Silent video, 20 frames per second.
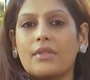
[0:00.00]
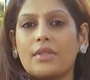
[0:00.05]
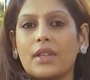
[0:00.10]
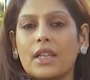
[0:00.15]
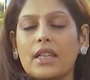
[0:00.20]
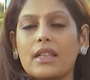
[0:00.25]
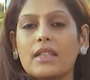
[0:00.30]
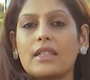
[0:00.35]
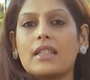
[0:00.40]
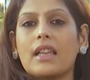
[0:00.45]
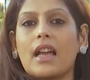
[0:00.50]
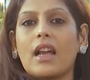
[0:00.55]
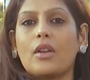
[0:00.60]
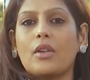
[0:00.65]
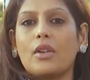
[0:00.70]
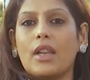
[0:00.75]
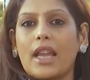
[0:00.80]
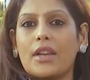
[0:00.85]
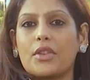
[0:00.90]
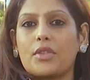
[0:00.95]
civilians are
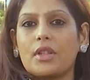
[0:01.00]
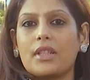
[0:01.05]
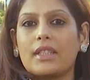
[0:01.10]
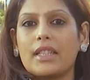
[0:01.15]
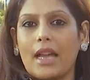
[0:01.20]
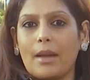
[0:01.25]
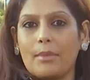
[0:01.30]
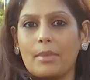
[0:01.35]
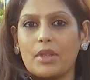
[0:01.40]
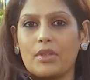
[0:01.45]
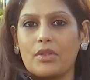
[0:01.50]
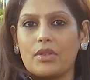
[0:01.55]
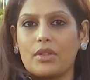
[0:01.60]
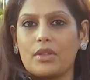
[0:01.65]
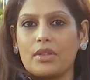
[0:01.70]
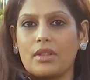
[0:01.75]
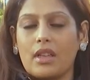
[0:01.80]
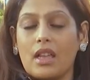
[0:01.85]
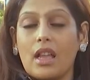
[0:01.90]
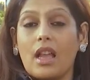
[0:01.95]
collateral damage.
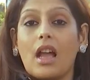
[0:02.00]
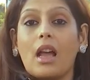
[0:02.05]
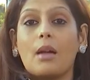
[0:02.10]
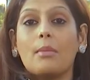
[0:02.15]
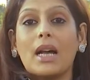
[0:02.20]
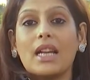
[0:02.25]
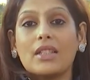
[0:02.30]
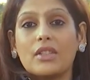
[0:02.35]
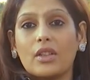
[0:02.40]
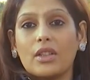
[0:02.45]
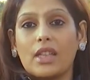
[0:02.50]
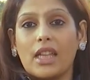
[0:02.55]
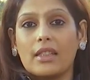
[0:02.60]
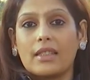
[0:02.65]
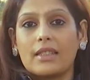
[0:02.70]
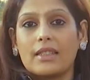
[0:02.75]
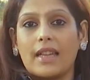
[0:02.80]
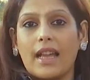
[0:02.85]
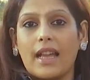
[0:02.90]
Hamas, on the other